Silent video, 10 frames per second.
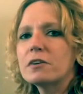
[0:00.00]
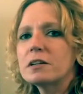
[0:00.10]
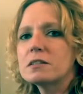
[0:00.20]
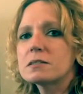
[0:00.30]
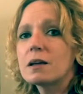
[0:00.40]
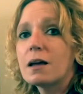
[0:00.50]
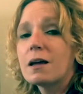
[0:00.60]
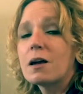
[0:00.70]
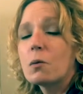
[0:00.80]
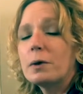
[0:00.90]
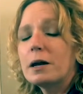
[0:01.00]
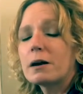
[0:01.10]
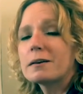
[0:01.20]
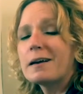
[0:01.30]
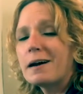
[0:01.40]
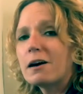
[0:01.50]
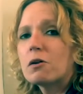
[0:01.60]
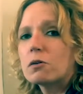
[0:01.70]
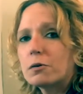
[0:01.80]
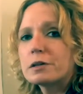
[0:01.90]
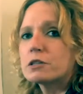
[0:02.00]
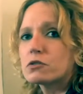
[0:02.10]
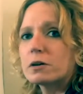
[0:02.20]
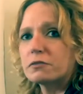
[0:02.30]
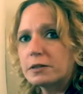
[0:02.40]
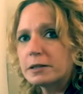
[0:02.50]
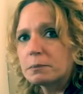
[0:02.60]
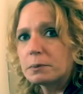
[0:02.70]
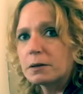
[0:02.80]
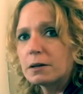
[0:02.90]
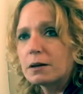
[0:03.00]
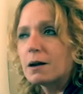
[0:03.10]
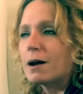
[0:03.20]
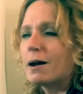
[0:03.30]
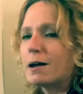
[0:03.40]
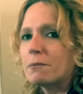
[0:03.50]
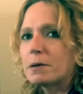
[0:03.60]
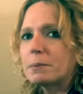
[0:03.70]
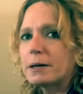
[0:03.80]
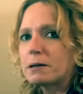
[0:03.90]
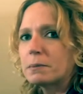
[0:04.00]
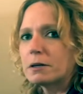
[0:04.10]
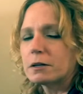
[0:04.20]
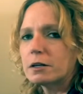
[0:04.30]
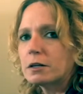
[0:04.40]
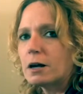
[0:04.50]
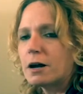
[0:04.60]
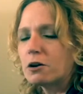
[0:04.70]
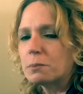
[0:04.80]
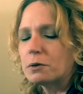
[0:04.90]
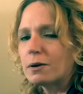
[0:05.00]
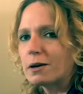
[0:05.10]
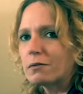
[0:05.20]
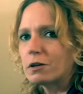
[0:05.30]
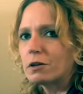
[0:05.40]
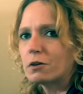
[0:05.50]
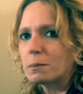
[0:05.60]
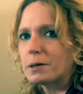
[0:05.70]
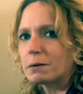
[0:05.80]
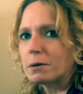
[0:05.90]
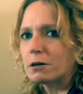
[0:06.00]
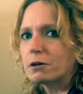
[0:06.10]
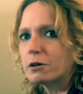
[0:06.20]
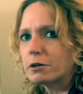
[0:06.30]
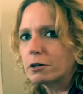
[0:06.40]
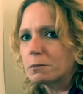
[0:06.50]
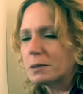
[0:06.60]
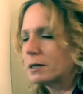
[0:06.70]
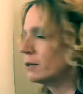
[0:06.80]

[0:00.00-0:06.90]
friends, we are now going to draw Phyllip. I have my black marker. I hope you have your black marker or your black